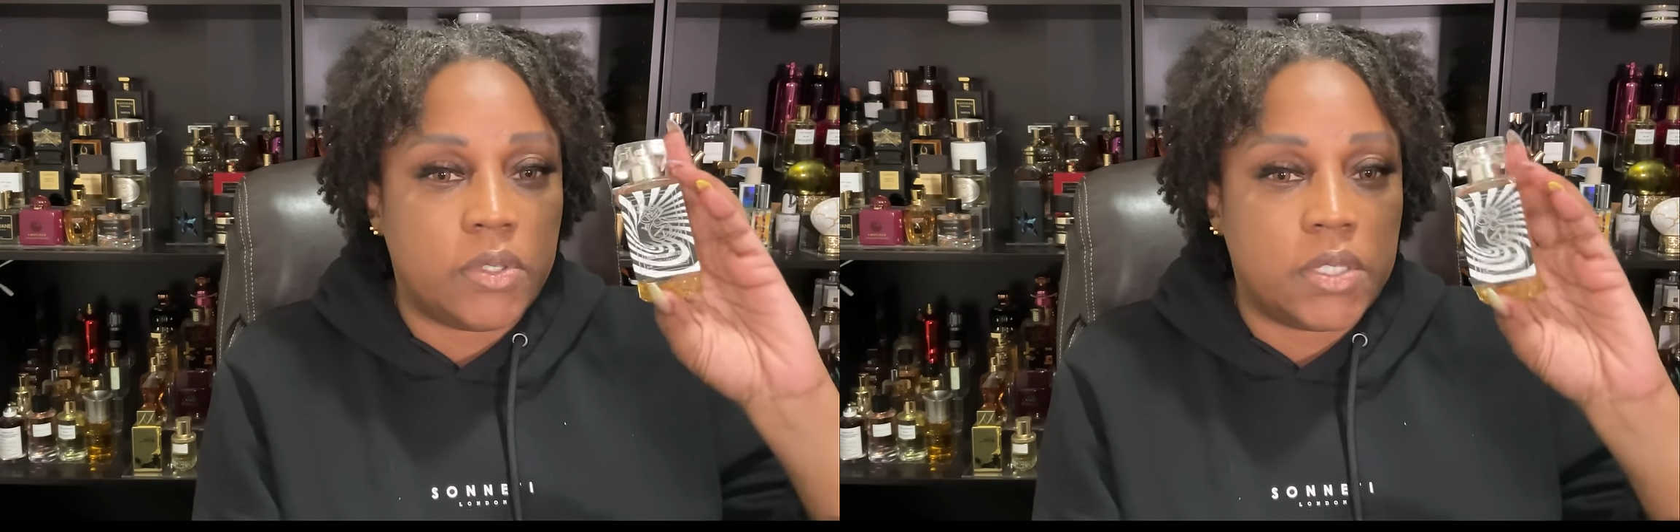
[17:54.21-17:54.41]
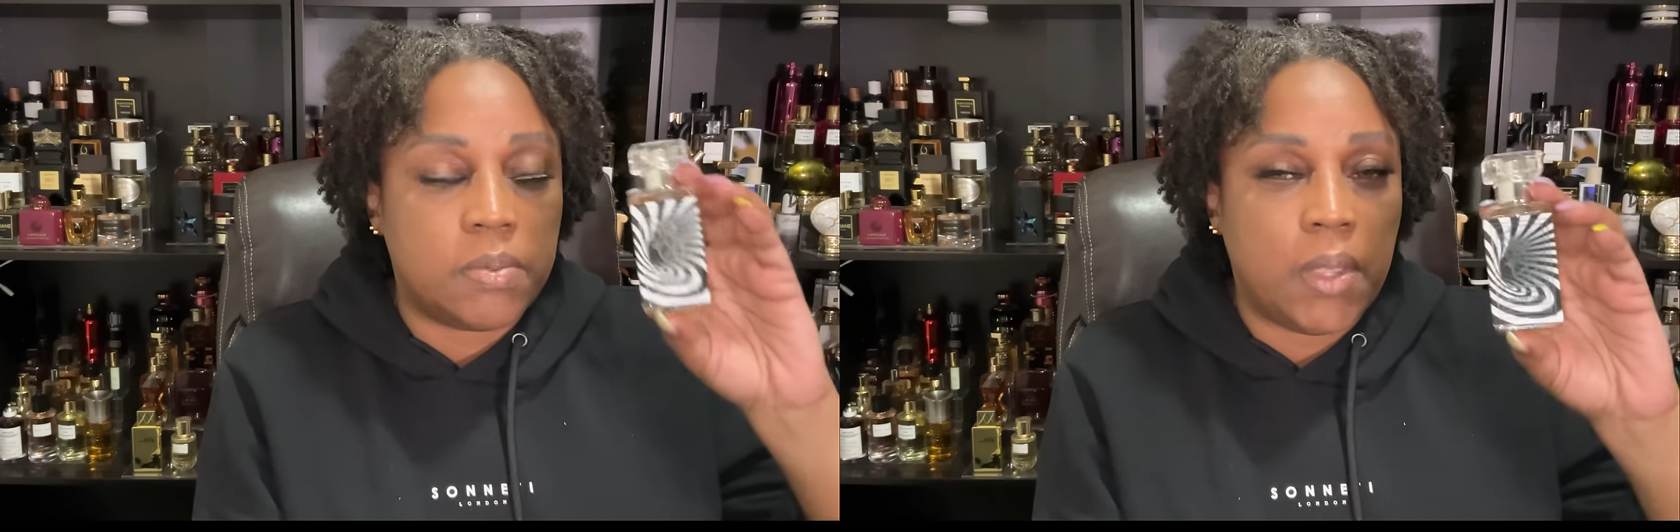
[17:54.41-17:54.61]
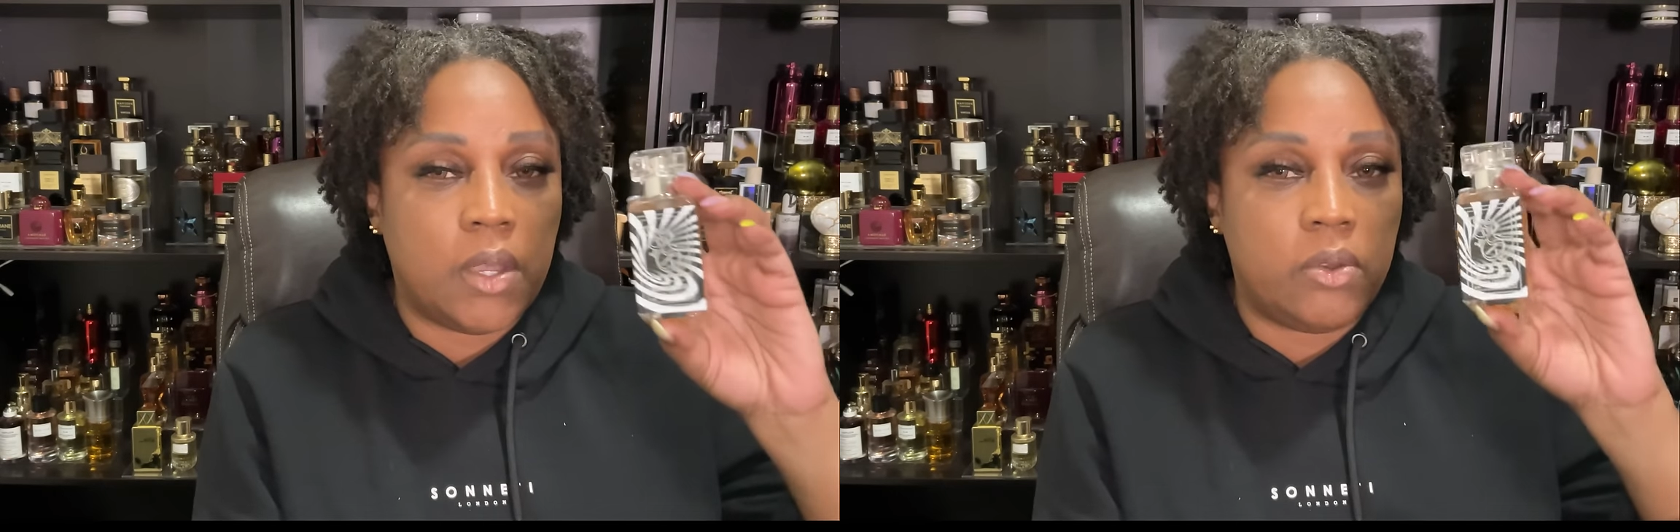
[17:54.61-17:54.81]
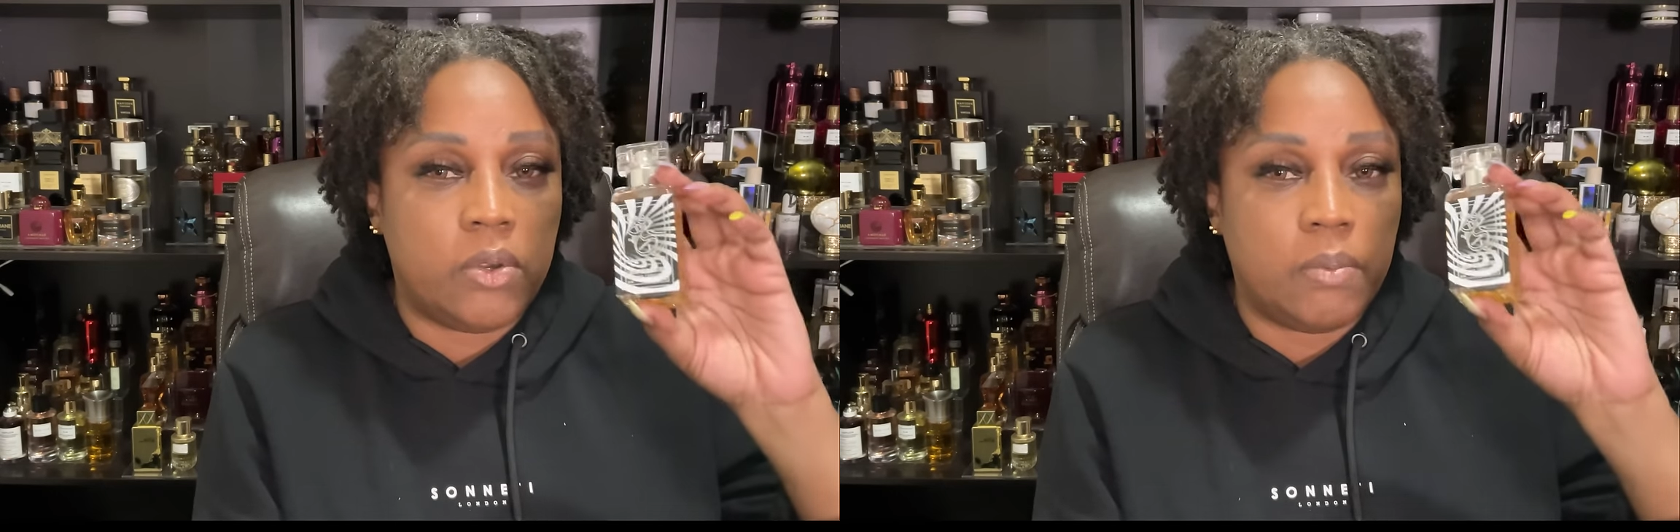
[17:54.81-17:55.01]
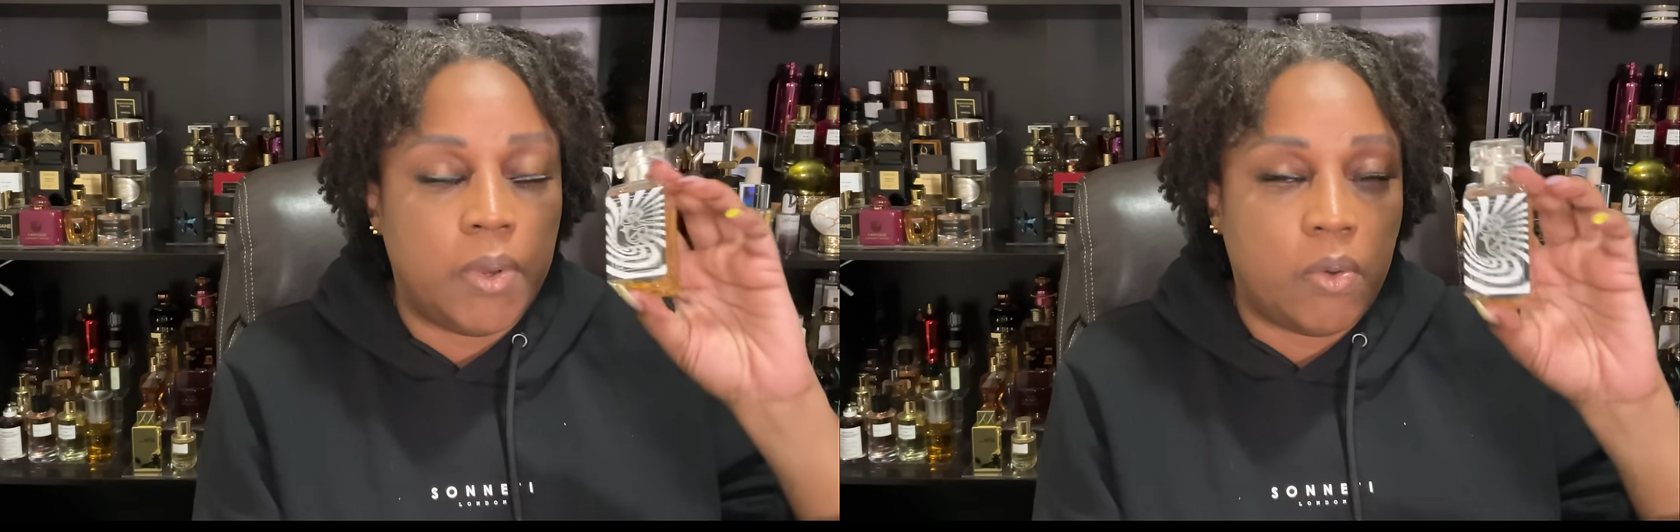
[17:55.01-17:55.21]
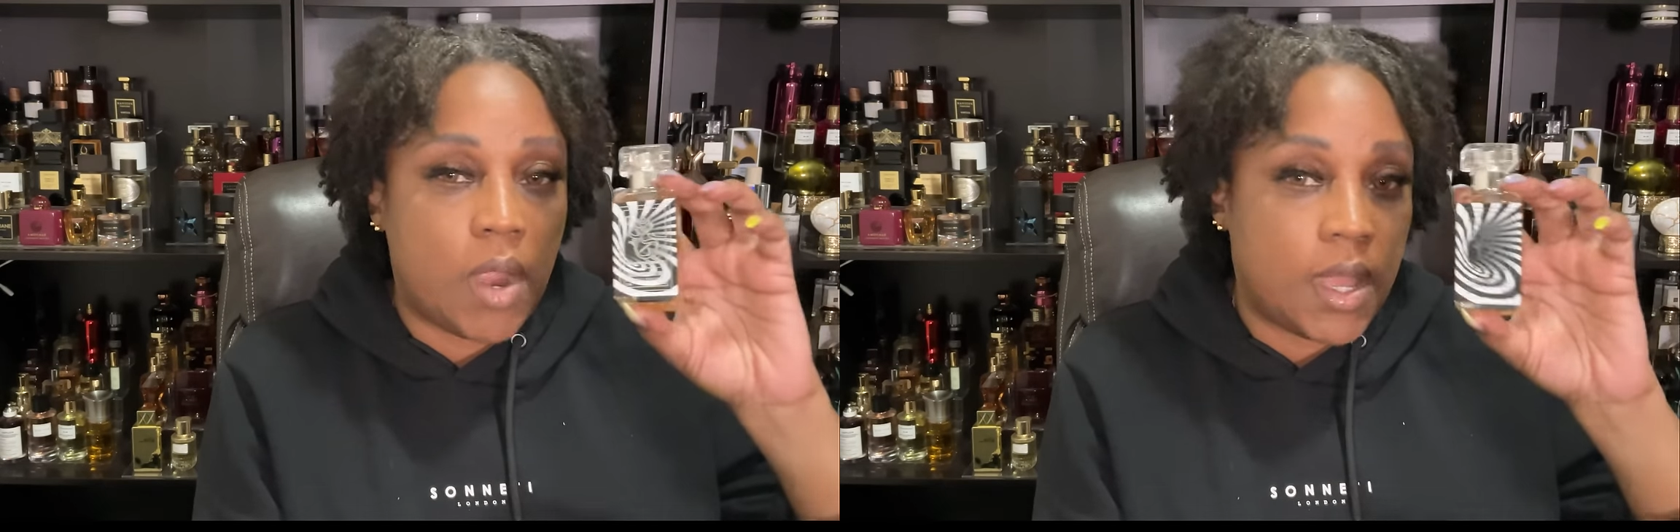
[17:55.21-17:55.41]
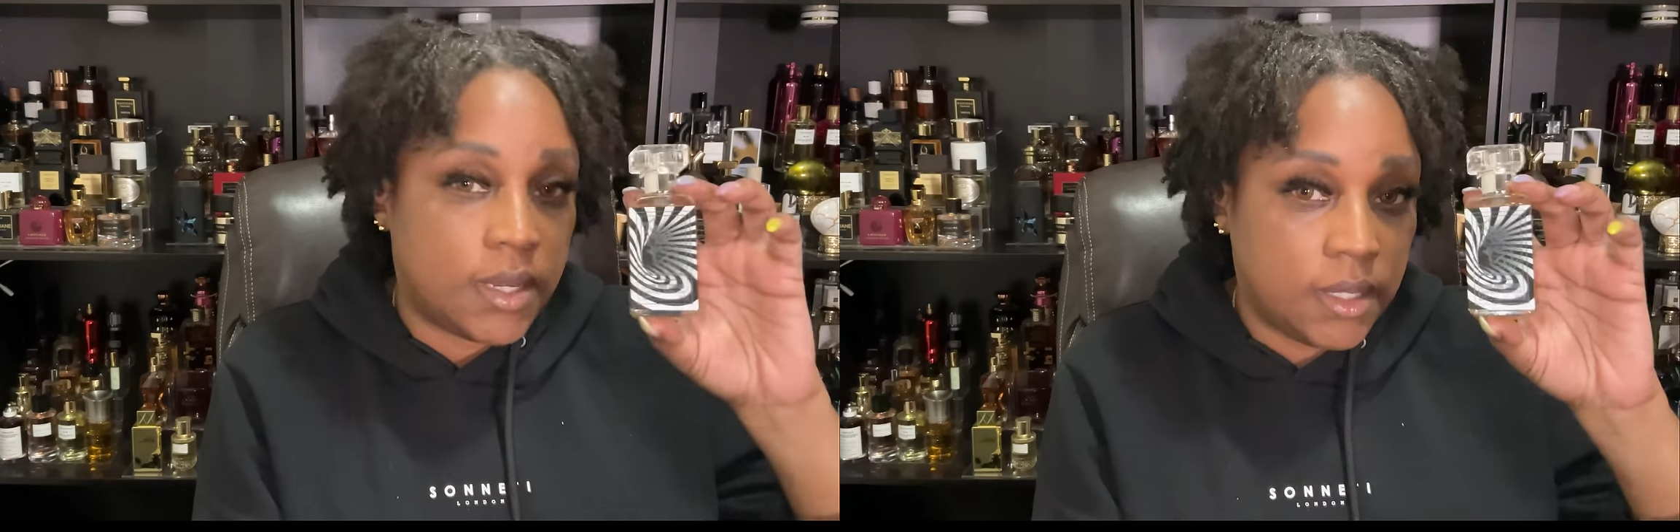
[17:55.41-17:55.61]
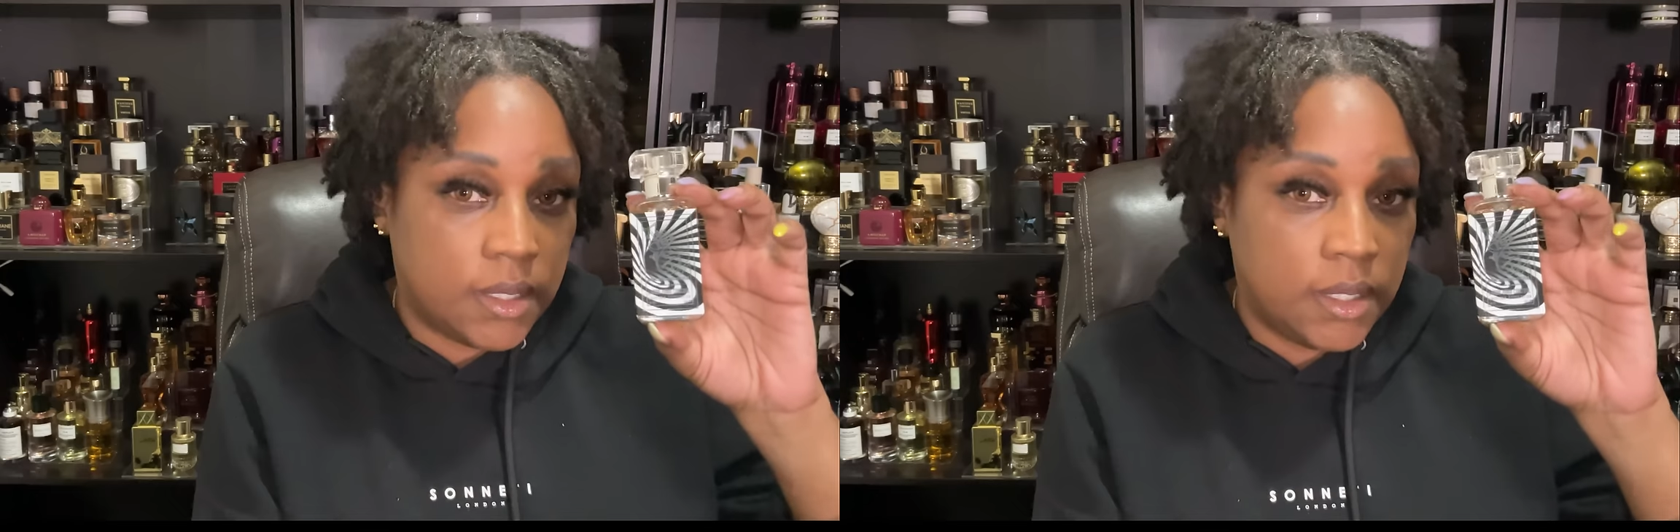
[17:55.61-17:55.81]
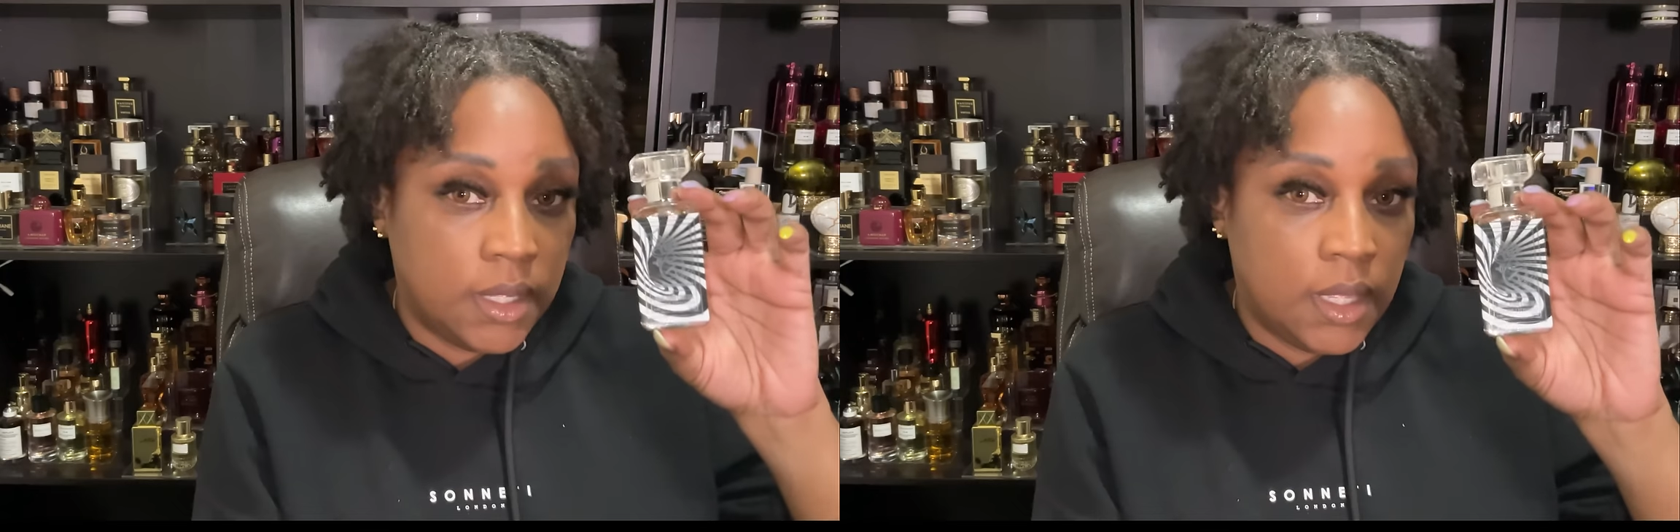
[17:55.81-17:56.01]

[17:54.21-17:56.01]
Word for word: smelled Brandy,